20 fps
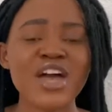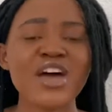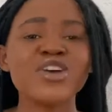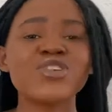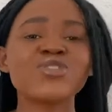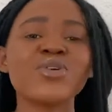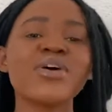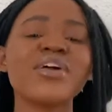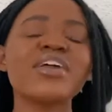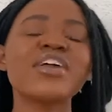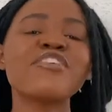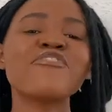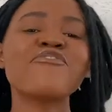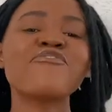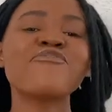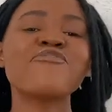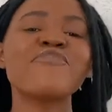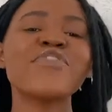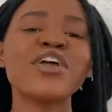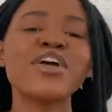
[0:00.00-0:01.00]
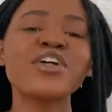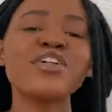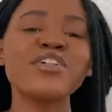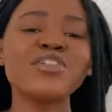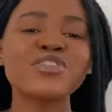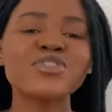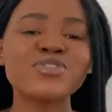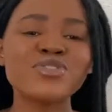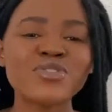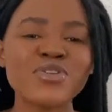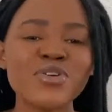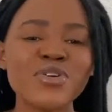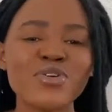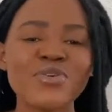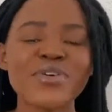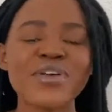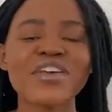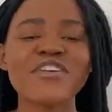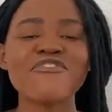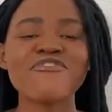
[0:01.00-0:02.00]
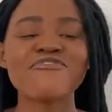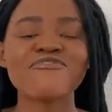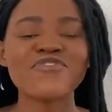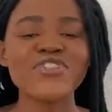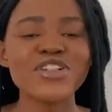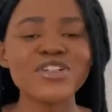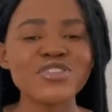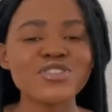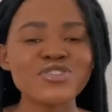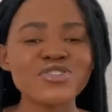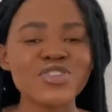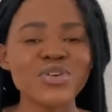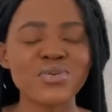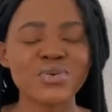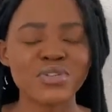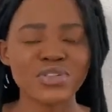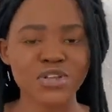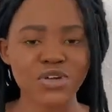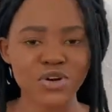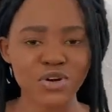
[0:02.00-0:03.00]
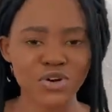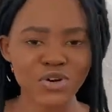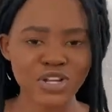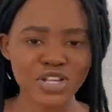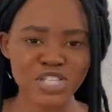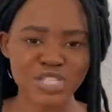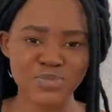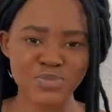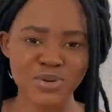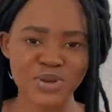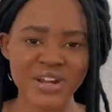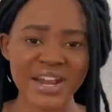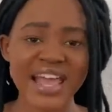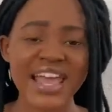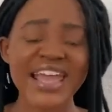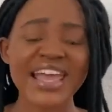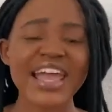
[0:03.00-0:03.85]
So He fills you. He fills you with the Holy Spirit.